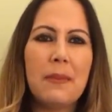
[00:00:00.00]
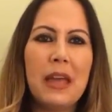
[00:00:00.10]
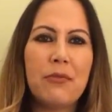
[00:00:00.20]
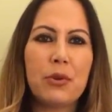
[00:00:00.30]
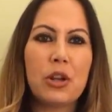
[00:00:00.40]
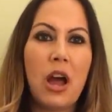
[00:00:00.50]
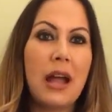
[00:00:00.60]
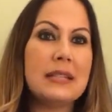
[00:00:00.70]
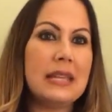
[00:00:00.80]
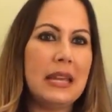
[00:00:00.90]
if we're
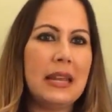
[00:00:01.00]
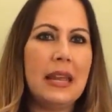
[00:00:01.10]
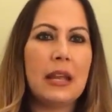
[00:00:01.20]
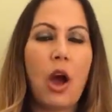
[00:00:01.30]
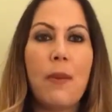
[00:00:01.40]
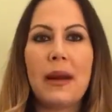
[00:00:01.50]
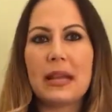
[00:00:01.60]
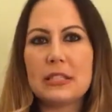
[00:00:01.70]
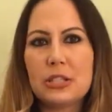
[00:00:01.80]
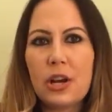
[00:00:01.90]
not dating, am I
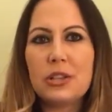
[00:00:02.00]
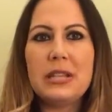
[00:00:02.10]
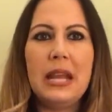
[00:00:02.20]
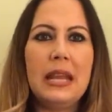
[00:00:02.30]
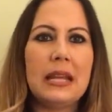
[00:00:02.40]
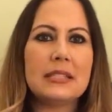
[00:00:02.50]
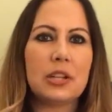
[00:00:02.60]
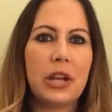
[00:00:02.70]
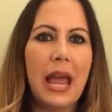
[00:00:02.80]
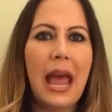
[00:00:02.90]
going to start dating? Is
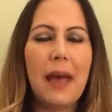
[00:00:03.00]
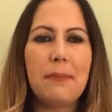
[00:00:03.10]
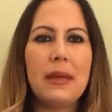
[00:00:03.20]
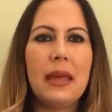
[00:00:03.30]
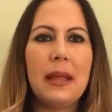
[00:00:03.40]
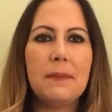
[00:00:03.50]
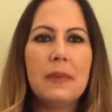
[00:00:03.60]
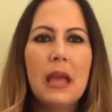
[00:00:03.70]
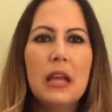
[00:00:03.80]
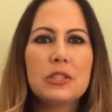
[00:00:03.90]
it going to
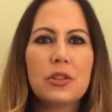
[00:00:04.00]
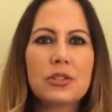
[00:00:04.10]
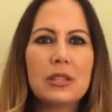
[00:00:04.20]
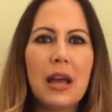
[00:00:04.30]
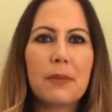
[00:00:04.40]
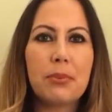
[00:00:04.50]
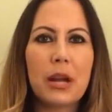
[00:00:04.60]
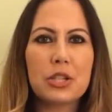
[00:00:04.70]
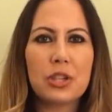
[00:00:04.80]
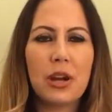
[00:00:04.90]
happen? So there's a lot of
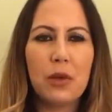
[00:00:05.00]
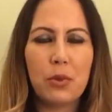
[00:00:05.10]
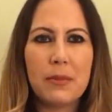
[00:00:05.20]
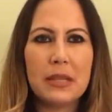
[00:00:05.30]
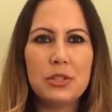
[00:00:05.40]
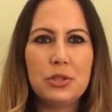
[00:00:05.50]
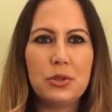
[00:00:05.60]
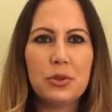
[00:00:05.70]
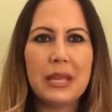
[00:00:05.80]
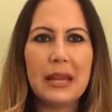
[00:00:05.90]
pressure on women
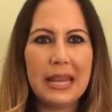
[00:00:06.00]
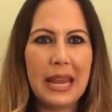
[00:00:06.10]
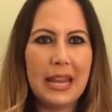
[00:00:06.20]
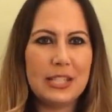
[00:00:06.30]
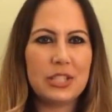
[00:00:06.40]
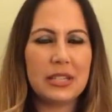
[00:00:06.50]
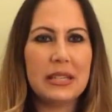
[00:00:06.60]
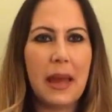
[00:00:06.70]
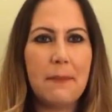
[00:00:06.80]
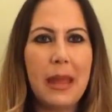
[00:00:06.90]
to get engaged
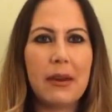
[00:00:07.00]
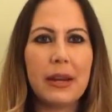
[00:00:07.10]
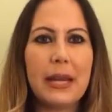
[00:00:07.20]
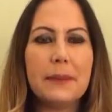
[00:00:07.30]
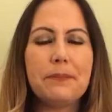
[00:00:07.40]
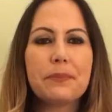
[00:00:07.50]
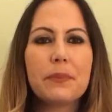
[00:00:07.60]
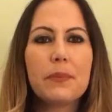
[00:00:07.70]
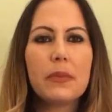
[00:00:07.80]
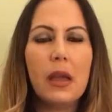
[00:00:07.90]
and get married.
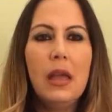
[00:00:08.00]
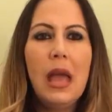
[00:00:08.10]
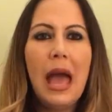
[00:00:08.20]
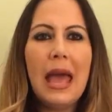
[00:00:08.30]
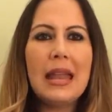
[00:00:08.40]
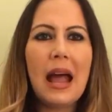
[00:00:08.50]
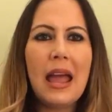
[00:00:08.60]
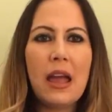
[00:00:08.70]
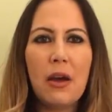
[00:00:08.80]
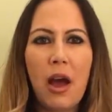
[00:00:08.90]
And
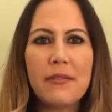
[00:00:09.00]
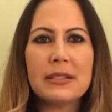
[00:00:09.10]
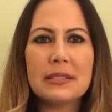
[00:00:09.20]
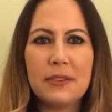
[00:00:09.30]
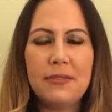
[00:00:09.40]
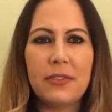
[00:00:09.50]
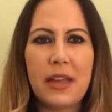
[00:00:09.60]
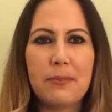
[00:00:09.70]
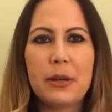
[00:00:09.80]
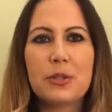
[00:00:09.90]
I obviously felt
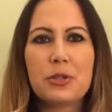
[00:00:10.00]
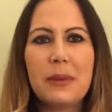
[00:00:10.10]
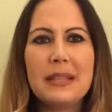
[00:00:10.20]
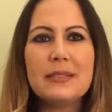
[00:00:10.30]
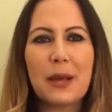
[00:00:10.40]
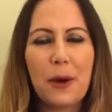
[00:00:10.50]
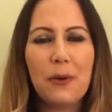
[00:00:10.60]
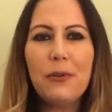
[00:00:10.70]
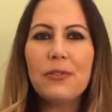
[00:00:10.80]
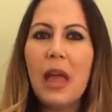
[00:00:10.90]
that pressure
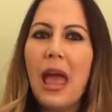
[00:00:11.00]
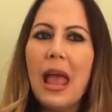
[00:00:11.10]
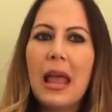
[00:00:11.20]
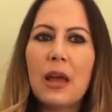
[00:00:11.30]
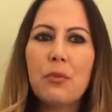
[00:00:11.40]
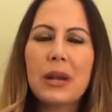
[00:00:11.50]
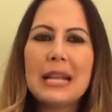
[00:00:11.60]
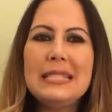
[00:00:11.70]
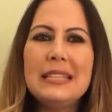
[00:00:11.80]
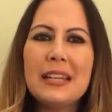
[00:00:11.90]
myself. And what
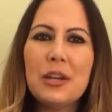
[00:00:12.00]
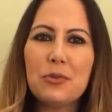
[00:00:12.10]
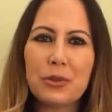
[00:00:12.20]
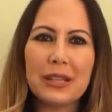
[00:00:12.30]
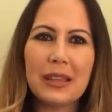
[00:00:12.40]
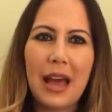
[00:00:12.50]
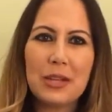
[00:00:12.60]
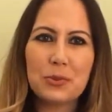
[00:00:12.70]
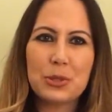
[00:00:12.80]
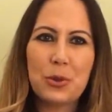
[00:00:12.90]
I didn't
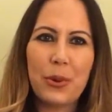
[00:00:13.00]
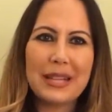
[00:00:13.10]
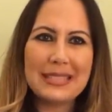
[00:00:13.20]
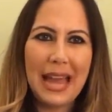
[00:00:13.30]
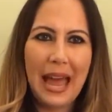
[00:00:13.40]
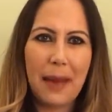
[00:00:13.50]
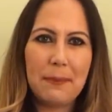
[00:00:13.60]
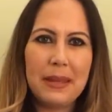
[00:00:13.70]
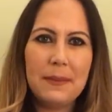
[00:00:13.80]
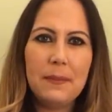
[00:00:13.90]
realize was going to
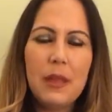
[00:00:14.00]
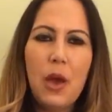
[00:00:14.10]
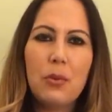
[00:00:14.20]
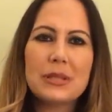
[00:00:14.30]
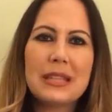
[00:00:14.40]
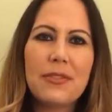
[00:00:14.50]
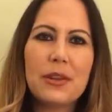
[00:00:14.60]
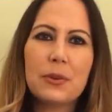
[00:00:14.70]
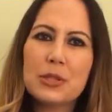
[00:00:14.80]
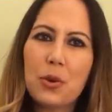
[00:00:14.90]
happen was that
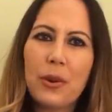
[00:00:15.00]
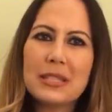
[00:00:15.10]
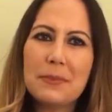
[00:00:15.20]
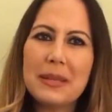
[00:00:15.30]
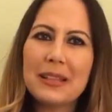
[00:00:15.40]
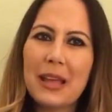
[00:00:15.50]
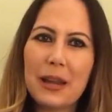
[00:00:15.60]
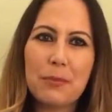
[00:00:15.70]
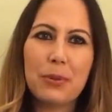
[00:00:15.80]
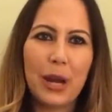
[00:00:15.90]
there was going to be a
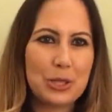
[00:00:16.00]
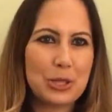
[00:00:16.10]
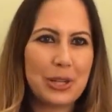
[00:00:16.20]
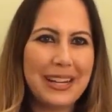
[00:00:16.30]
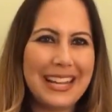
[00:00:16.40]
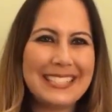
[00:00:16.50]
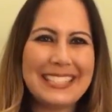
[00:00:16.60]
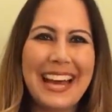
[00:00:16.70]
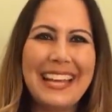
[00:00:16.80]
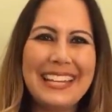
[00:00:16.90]
lot of pressure and
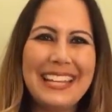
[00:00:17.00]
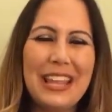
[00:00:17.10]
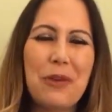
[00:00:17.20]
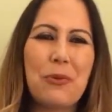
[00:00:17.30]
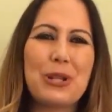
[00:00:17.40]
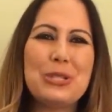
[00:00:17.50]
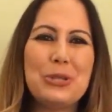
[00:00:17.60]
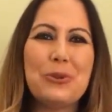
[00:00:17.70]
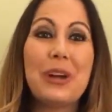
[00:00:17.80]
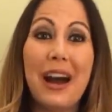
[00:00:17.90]
anxiety
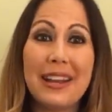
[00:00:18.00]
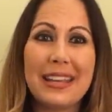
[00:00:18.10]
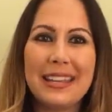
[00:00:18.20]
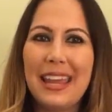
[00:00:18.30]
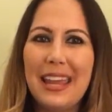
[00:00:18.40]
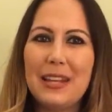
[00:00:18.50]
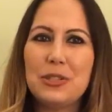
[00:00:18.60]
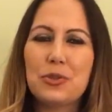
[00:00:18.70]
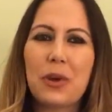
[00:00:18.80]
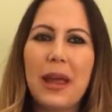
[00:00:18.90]
once you got
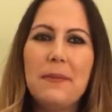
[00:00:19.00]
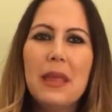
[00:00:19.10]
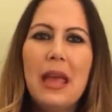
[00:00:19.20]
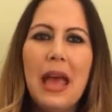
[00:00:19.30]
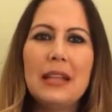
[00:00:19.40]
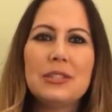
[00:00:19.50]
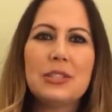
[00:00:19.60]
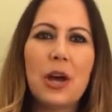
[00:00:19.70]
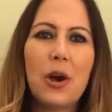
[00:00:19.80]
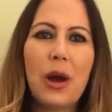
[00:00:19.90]
engaged, right? And
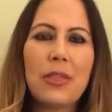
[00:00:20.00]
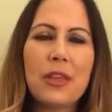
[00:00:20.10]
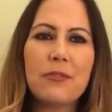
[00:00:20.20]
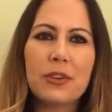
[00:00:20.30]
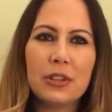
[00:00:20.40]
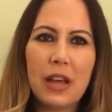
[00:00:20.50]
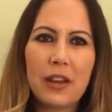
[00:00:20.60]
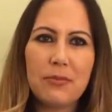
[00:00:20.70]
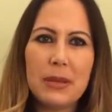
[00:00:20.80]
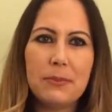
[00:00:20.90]
so I think for a
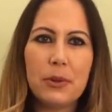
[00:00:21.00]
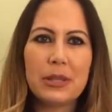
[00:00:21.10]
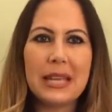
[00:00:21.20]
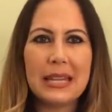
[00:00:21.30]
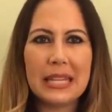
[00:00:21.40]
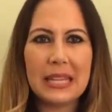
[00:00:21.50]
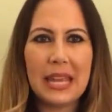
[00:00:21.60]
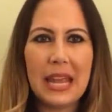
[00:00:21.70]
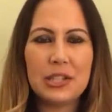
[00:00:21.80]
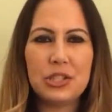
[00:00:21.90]
lot of people, getting
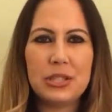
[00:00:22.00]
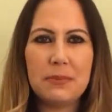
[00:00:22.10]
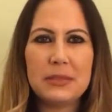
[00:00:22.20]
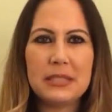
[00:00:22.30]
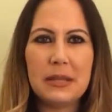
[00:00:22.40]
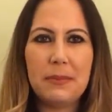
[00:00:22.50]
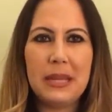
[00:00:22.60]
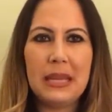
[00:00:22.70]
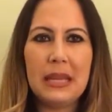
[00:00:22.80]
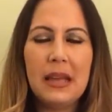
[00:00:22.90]
engaged seems to
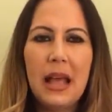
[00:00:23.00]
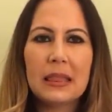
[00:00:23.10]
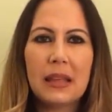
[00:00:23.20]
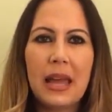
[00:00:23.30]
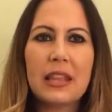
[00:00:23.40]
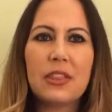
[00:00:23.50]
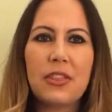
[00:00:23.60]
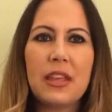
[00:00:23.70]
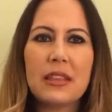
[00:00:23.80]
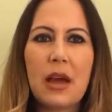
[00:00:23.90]
be like the
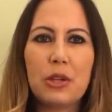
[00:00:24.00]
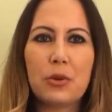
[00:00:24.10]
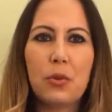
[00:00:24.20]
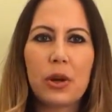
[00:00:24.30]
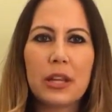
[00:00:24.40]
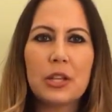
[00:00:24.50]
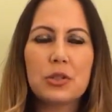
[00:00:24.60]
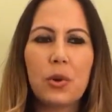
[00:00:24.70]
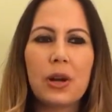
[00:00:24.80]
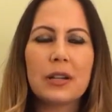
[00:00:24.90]
thing that you're
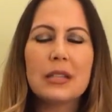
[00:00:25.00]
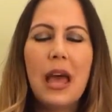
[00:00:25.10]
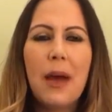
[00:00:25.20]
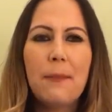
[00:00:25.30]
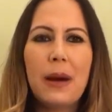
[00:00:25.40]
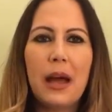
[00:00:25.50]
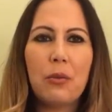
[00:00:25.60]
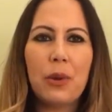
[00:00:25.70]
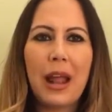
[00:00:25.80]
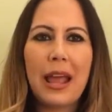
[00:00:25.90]
working towards.
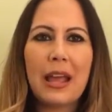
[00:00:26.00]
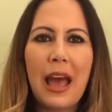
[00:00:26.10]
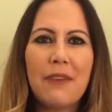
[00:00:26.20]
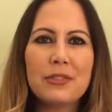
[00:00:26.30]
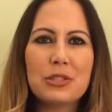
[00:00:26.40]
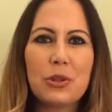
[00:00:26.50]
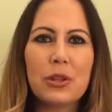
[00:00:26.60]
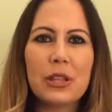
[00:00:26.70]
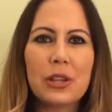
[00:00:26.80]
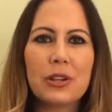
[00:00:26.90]
But what I have
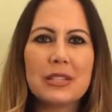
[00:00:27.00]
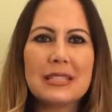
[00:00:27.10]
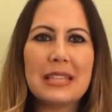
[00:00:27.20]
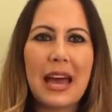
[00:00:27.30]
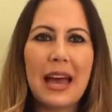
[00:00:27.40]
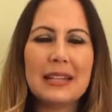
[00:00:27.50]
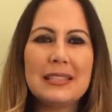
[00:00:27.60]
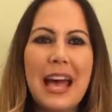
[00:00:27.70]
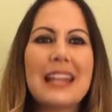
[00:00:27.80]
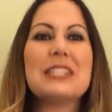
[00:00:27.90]
slowly learned is
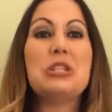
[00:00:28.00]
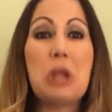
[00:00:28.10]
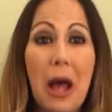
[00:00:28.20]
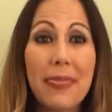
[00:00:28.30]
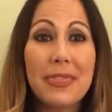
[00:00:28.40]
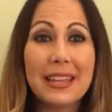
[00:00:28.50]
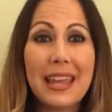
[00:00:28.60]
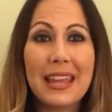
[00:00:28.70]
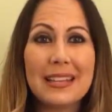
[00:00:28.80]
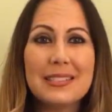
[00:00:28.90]
that that is not the
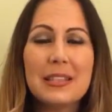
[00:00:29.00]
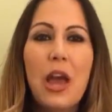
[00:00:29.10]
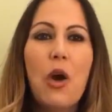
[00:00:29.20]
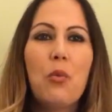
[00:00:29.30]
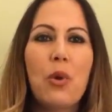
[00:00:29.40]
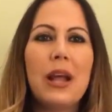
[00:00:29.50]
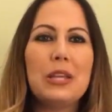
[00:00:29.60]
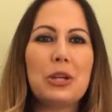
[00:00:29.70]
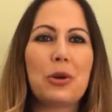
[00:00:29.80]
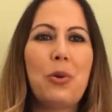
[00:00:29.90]
case.
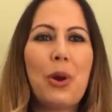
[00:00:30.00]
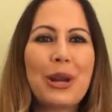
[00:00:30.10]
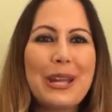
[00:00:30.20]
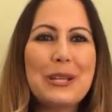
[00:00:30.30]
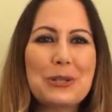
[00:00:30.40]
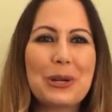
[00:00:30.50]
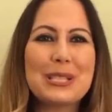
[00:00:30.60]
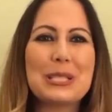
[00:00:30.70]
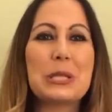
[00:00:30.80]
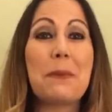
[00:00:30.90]
What you're working
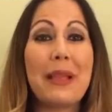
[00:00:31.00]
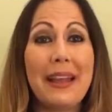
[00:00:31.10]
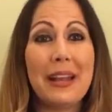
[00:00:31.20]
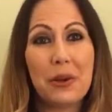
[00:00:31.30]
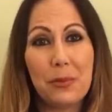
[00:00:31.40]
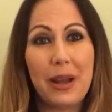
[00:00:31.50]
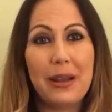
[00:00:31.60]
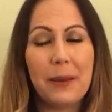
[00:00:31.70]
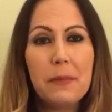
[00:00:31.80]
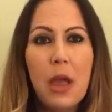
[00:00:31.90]
towards is planning a
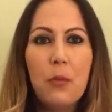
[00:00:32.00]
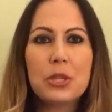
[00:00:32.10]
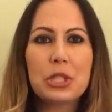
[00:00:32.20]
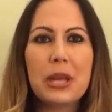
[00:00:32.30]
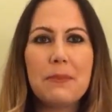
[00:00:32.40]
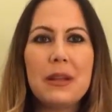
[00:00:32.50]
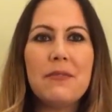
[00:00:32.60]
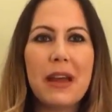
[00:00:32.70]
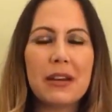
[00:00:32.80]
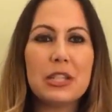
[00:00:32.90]
wedding, which can be
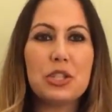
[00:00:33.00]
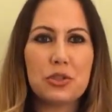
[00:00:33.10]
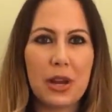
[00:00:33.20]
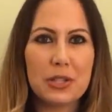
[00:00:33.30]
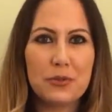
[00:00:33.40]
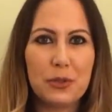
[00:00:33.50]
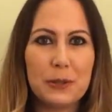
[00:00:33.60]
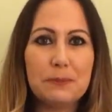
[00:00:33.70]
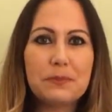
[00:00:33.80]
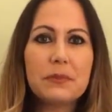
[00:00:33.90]
very
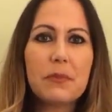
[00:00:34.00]
stressful.